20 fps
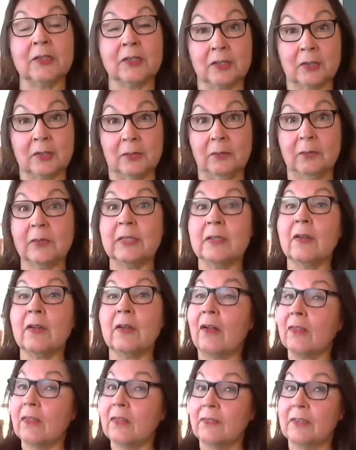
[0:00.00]
So with
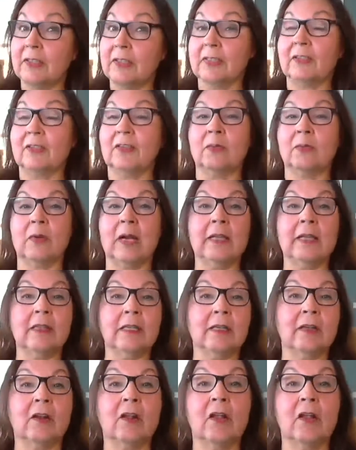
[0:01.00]
all the physical writhing and all